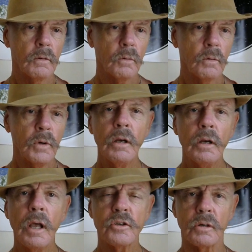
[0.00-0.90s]
We need
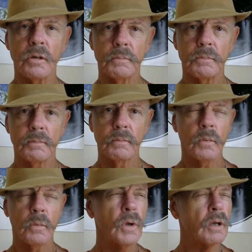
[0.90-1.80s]
nature.
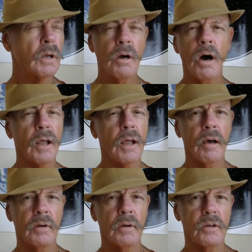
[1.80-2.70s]
We gotta
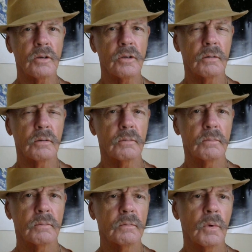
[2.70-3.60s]
have nature.
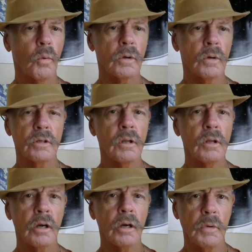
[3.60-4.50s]
We're just
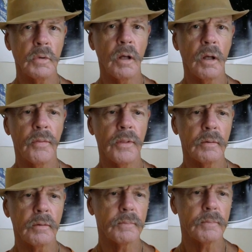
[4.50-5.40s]
not going to be healthy.
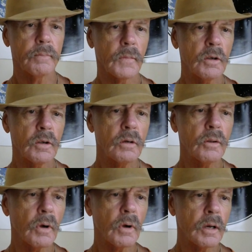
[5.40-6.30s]
Here's
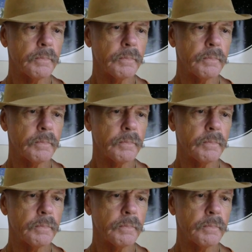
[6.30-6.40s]
another item.